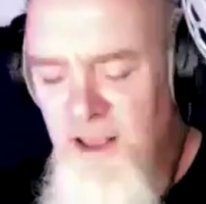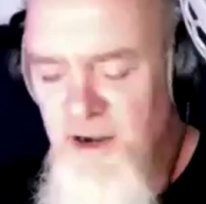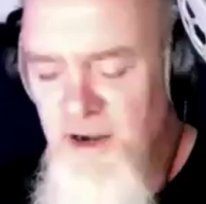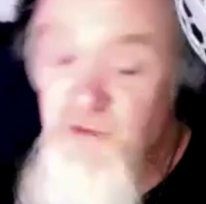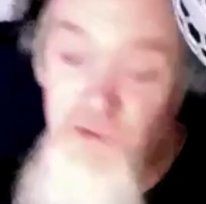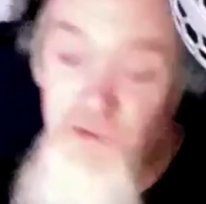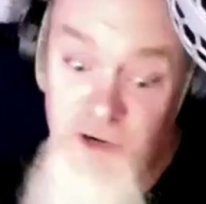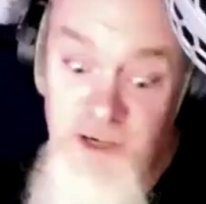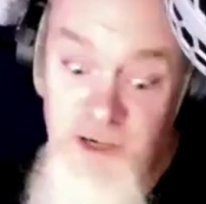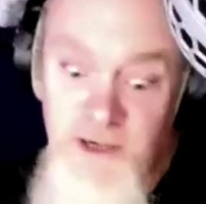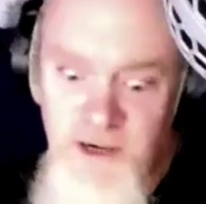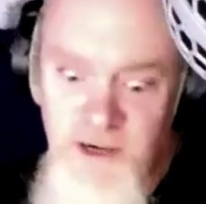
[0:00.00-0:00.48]
I
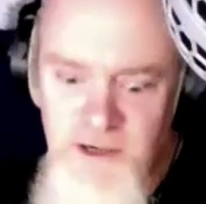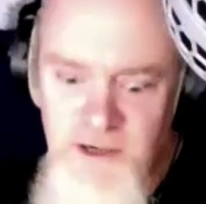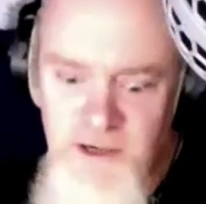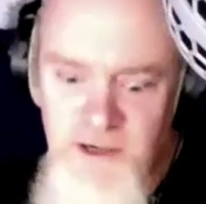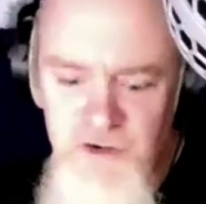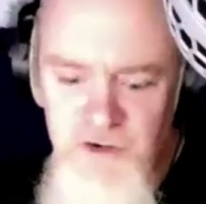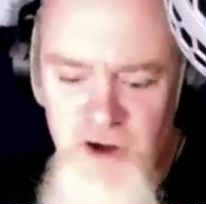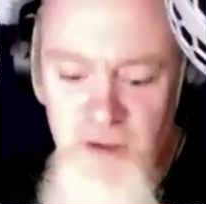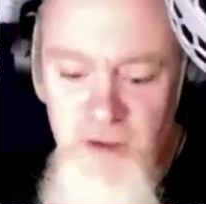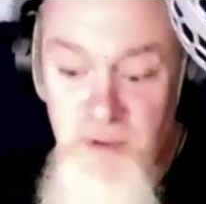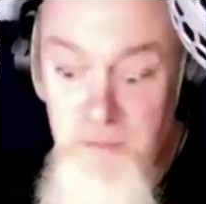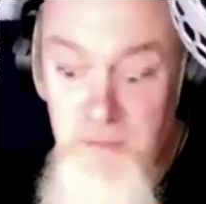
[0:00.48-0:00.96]
treated it like a
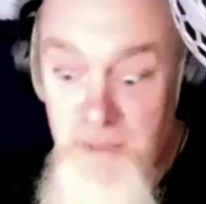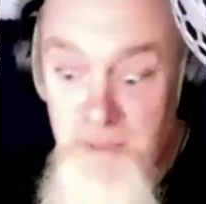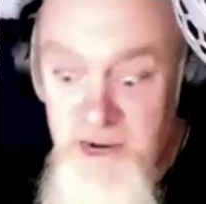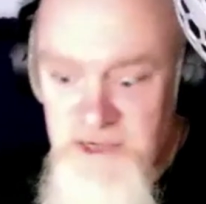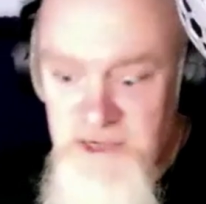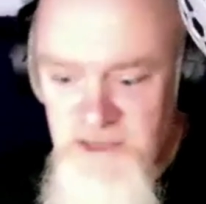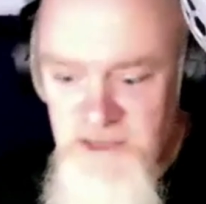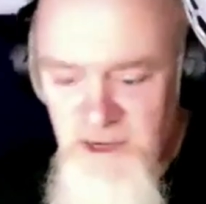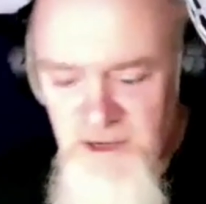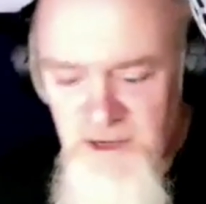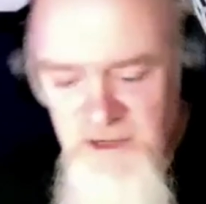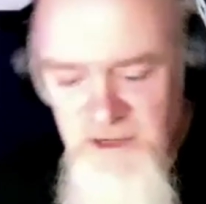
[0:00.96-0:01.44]
drama,
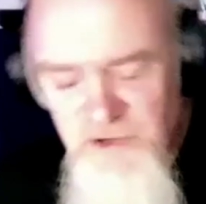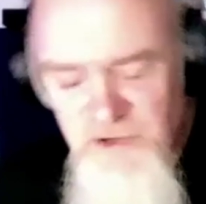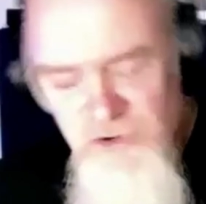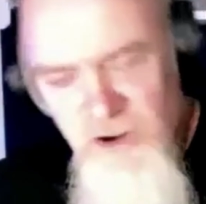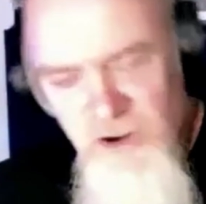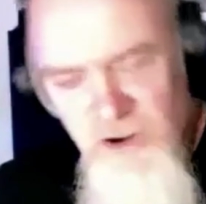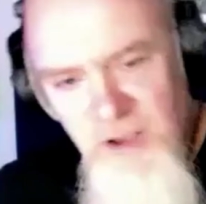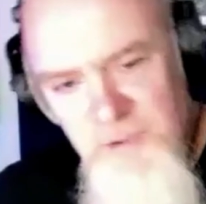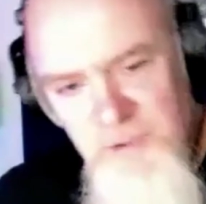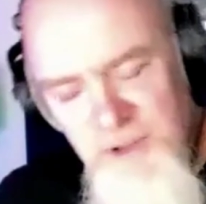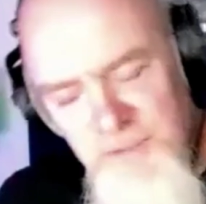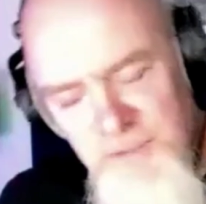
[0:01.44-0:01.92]
mixed it like a
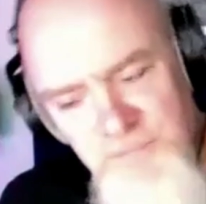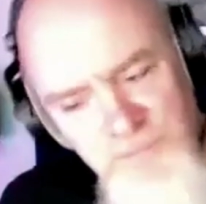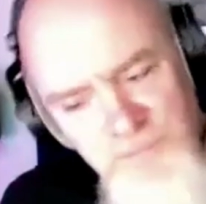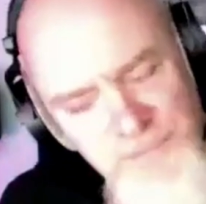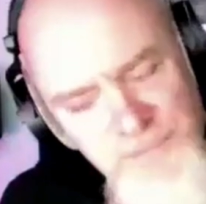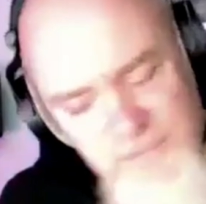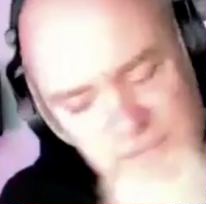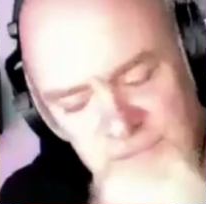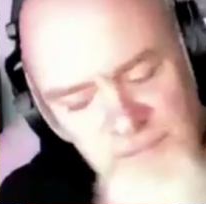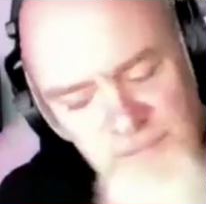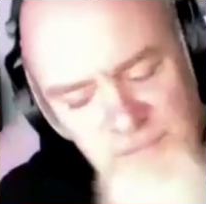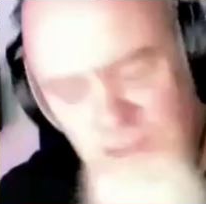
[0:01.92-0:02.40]
drama.
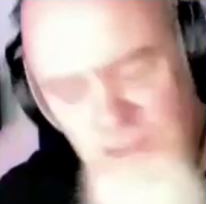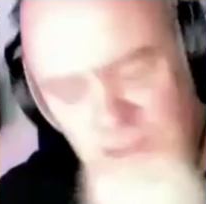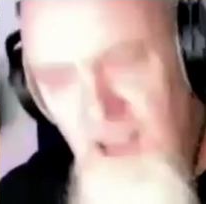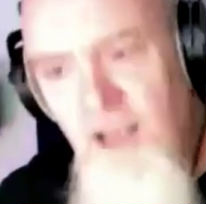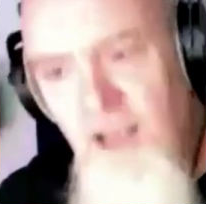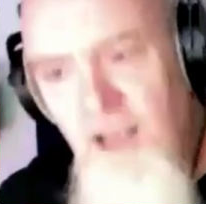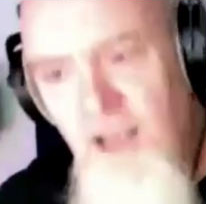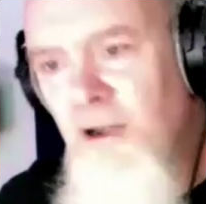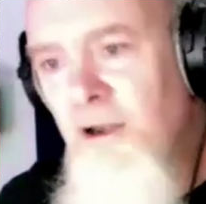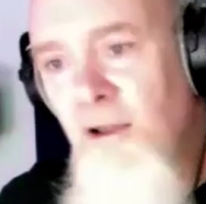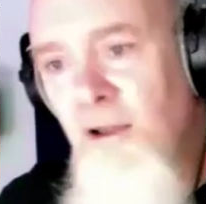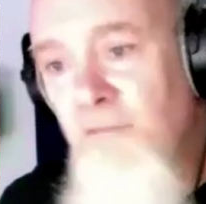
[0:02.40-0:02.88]
Yeah,
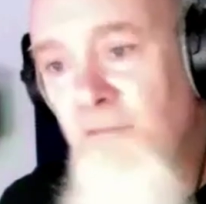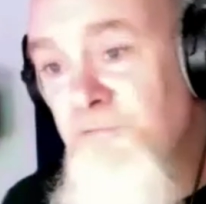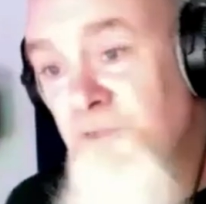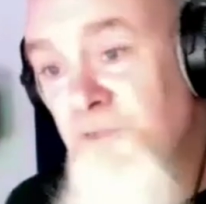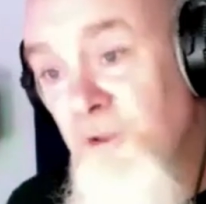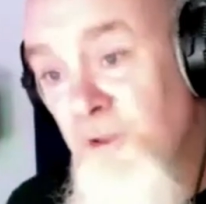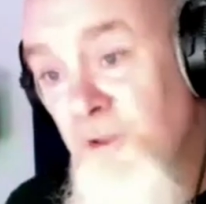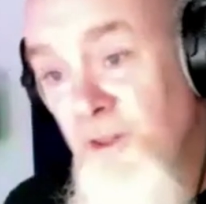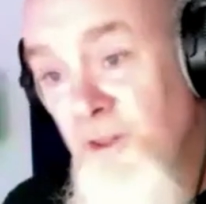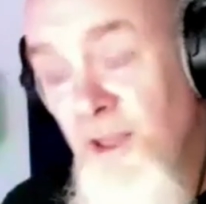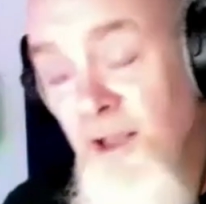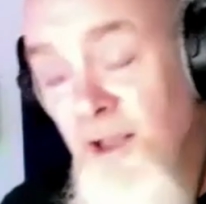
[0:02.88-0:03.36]
I loved
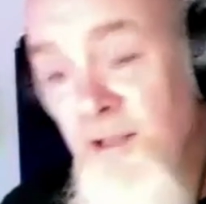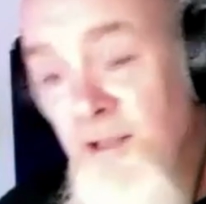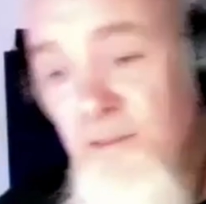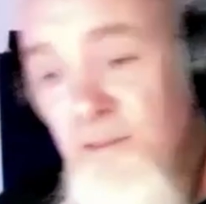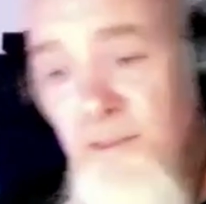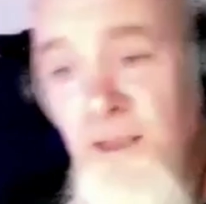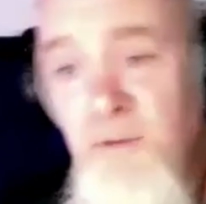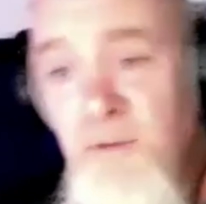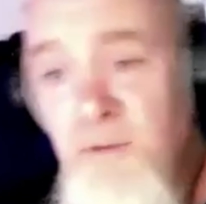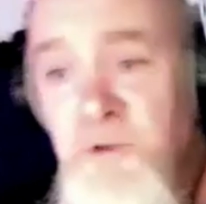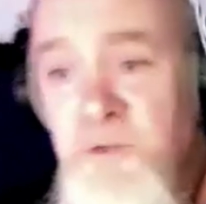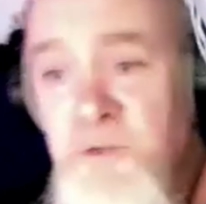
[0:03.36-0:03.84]
doing that.
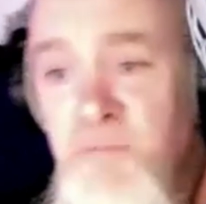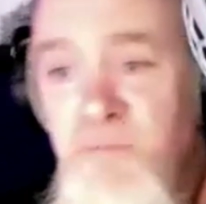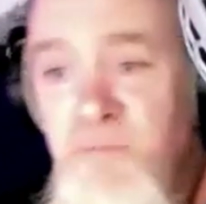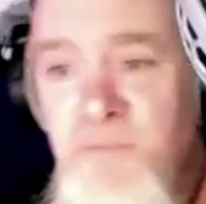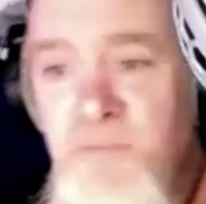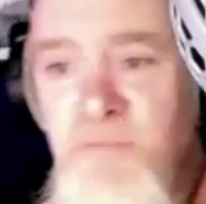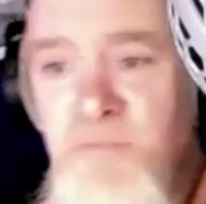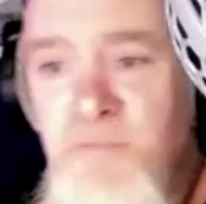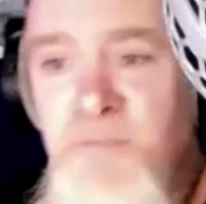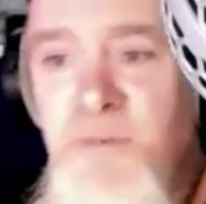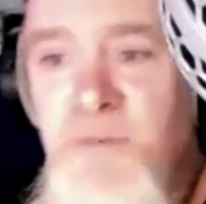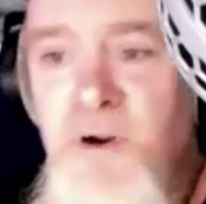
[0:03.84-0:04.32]
That was a
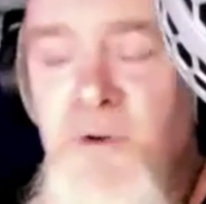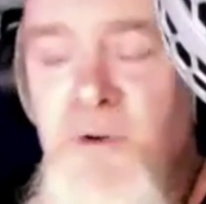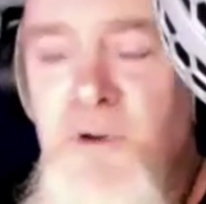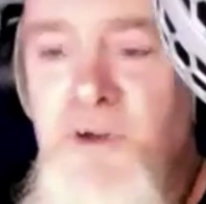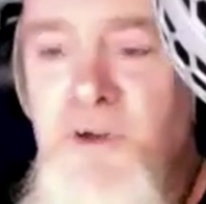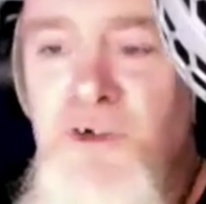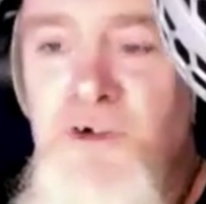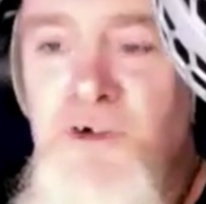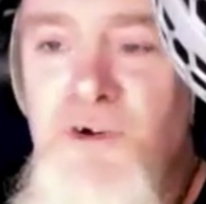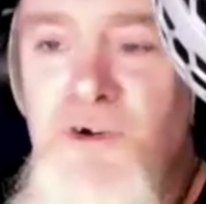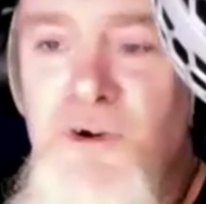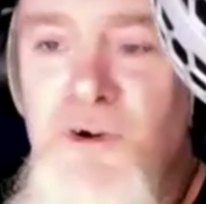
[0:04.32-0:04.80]

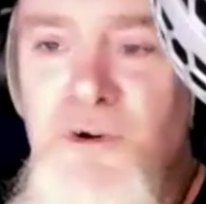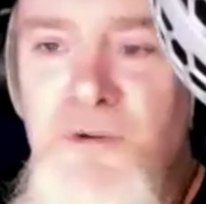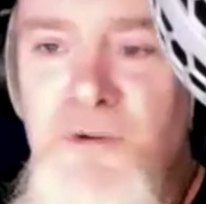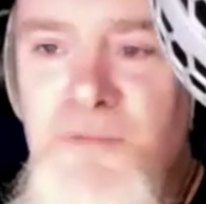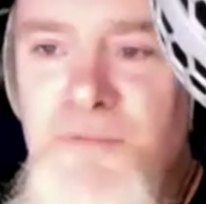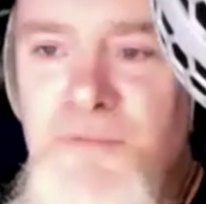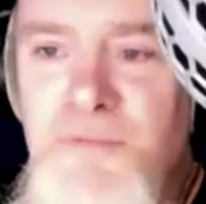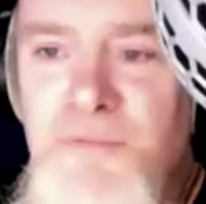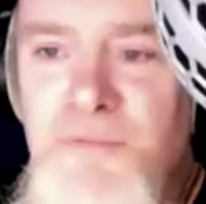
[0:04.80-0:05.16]
brilliant show.